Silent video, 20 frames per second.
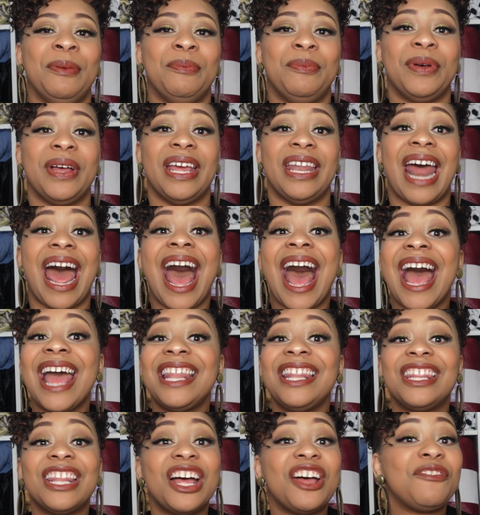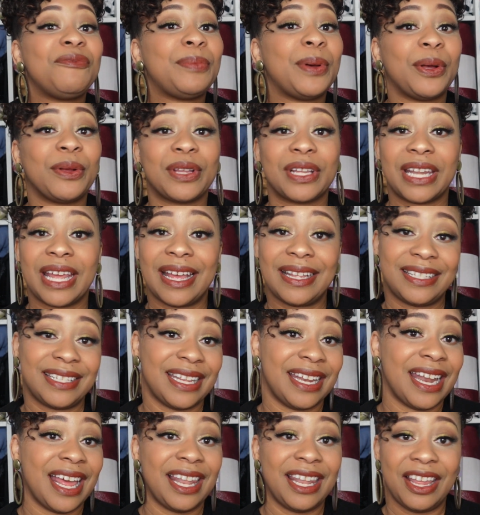but I love polka dots
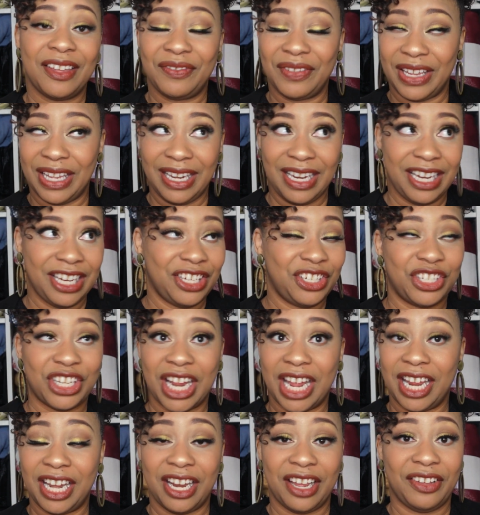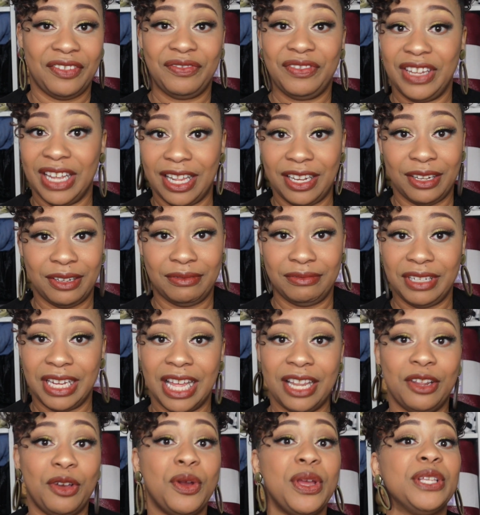and I love any shade of yellow.
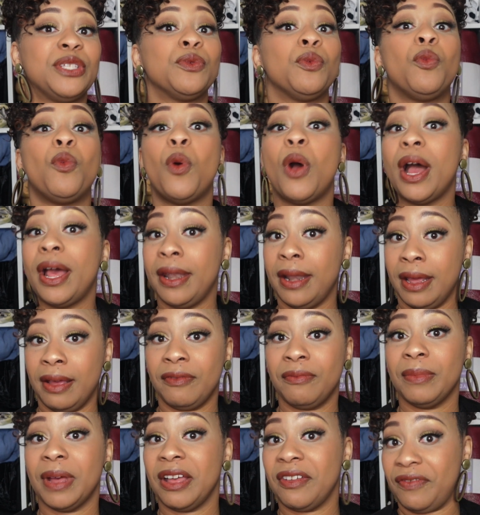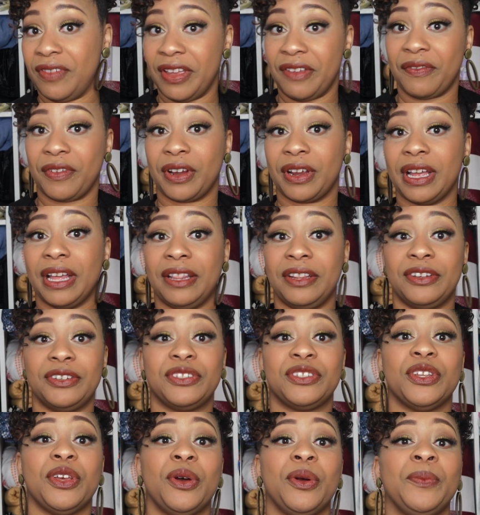Yellow is one of my favorite colors.
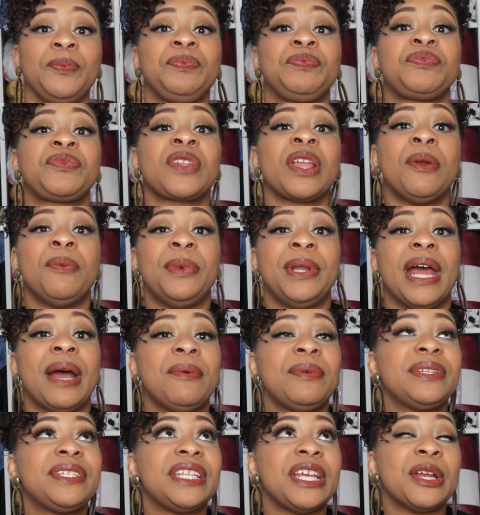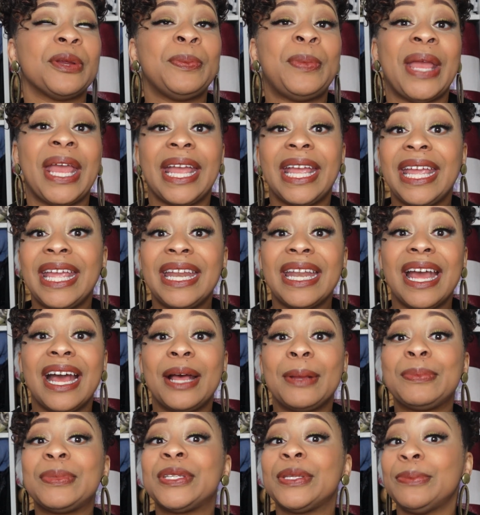So when I was there picking
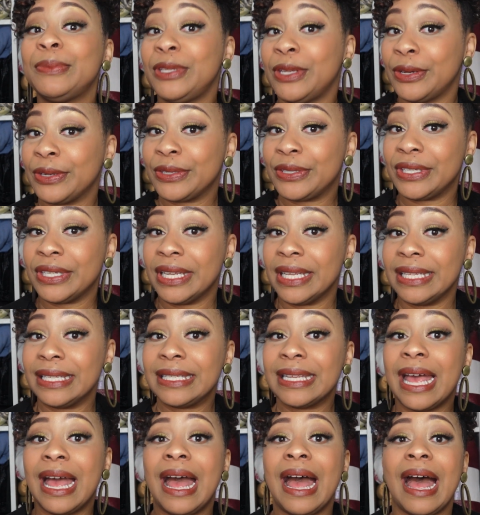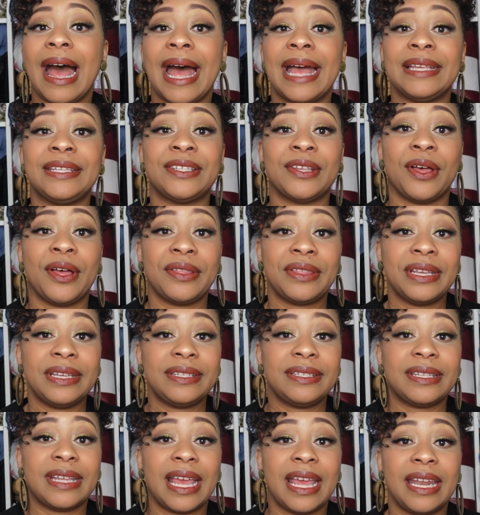up some notions, I saw
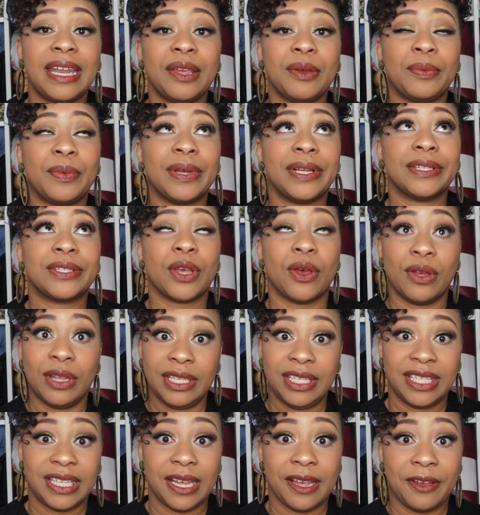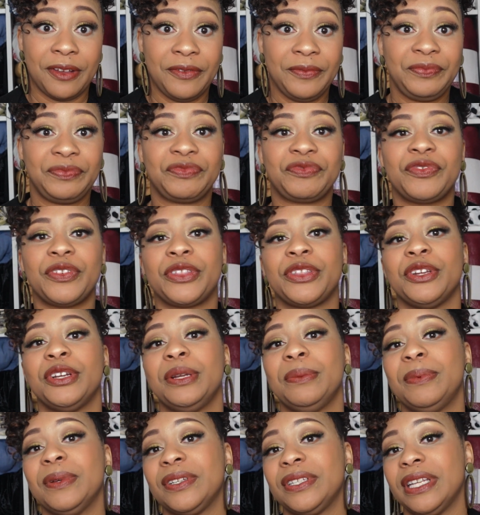this and it was on sale for
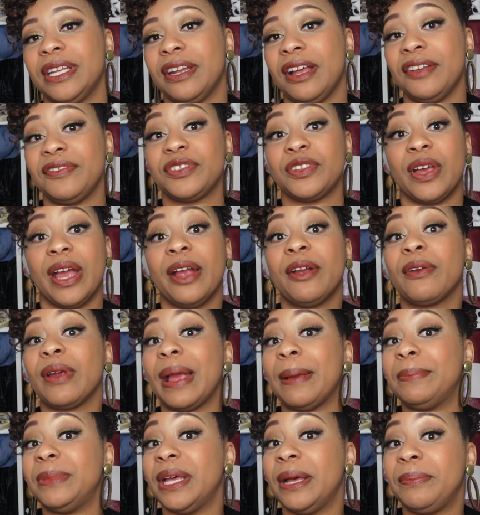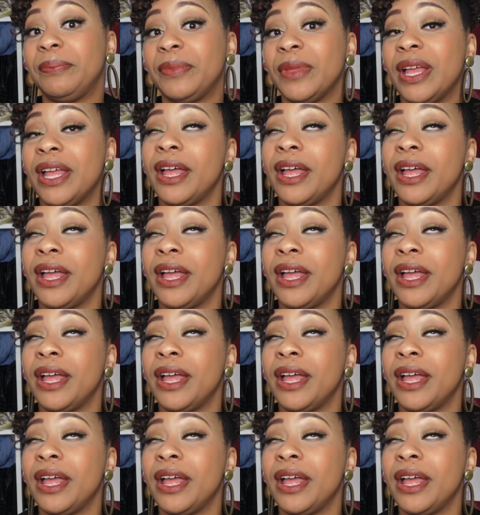30% off. So I grabbed up